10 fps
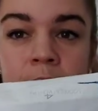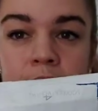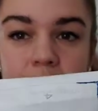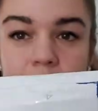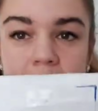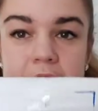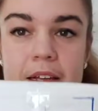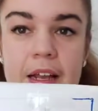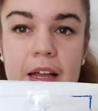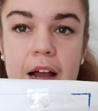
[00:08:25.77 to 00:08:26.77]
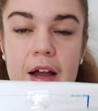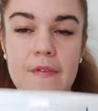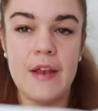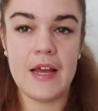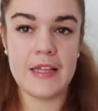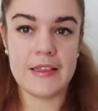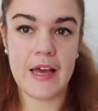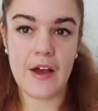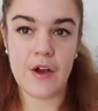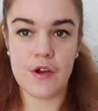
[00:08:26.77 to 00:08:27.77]
So basically I've laid
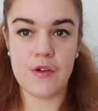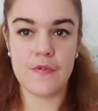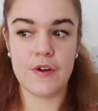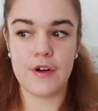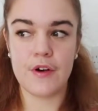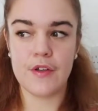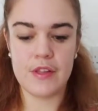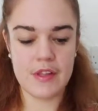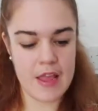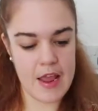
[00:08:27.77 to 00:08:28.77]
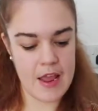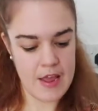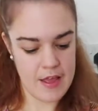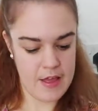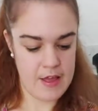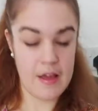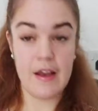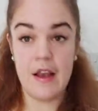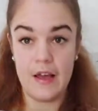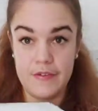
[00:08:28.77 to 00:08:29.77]
that over on the
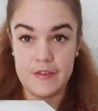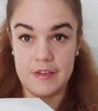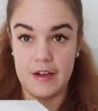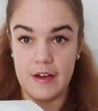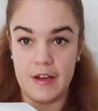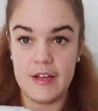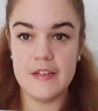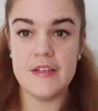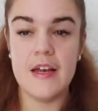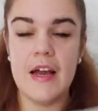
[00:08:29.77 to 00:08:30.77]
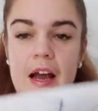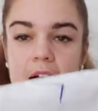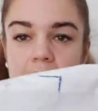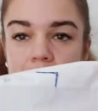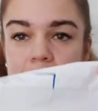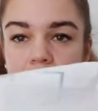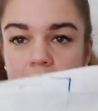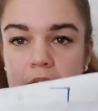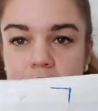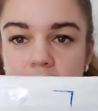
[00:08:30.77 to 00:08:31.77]
left side, and
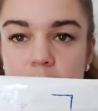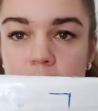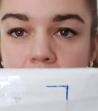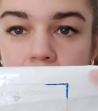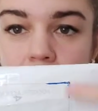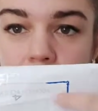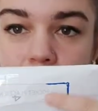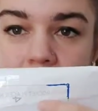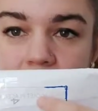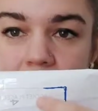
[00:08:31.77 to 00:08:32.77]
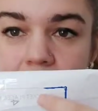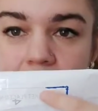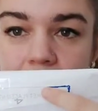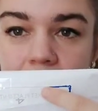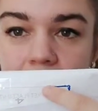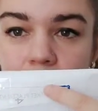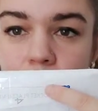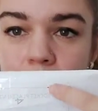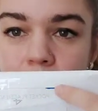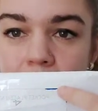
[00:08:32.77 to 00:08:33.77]
I've just put a pin,
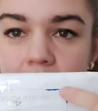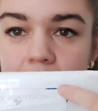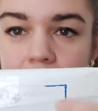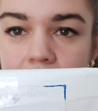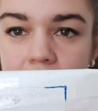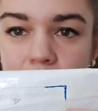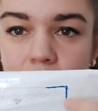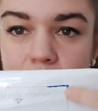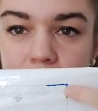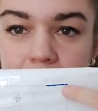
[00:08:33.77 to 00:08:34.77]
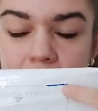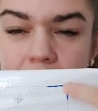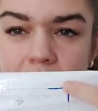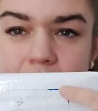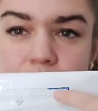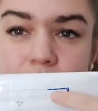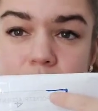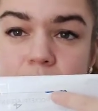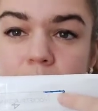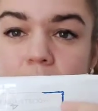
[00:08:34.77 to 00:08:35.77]
1 pin here and 1 pin here, to sort
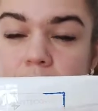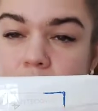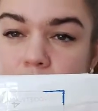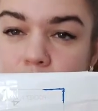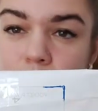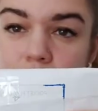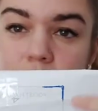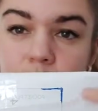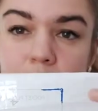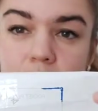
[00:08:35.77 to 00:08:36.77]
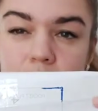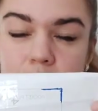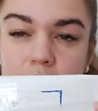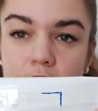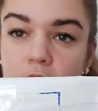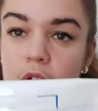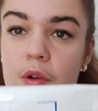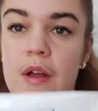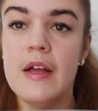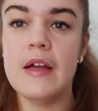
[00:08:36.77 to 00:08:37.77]
of mark the corner of where it should go.